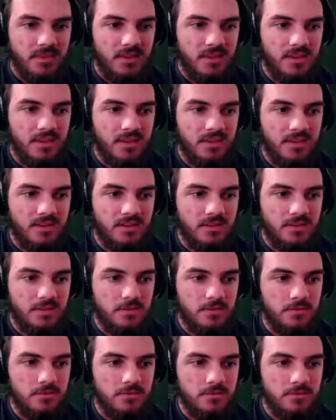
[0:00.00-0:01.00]
And
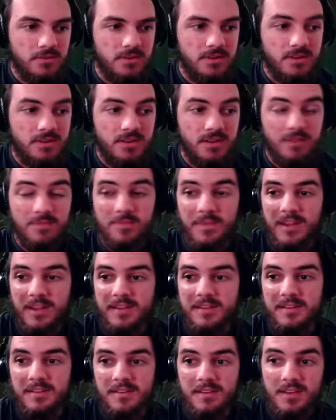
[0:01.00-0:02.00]
you have
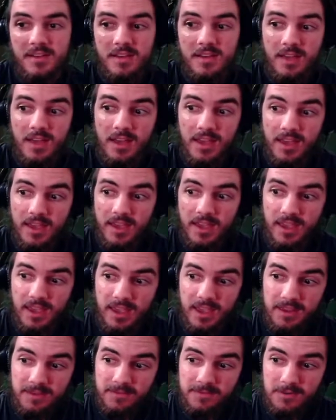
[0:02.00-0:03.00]
mending.
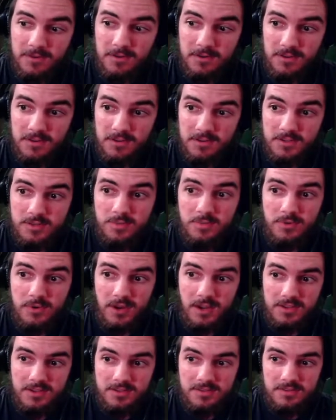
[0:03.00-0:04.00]
And for a
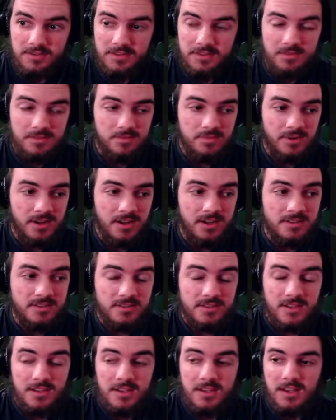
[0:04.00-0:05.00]
surprisingly good
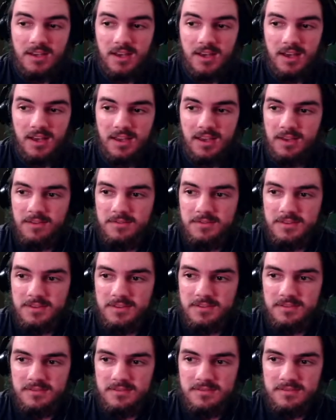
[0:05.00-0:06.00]
price. I haven't
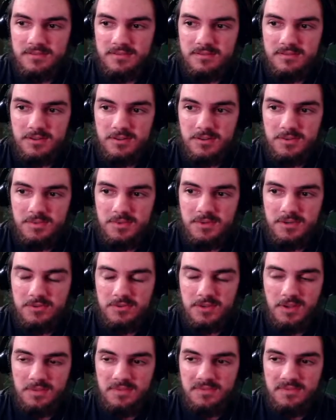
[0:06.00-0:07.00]
turned him into a
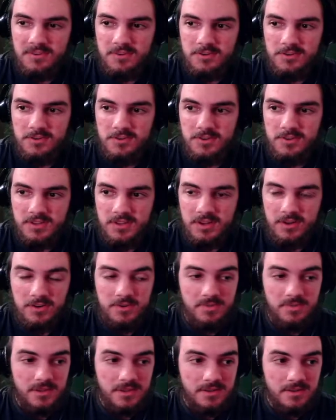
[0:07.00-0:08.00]
zombie villager and cured
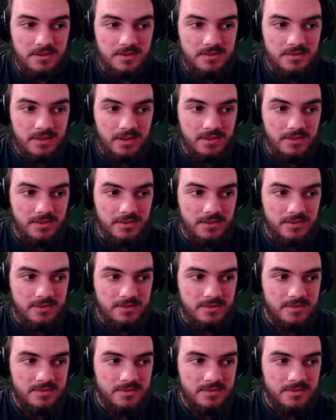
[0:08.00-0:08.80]
him yet, at all.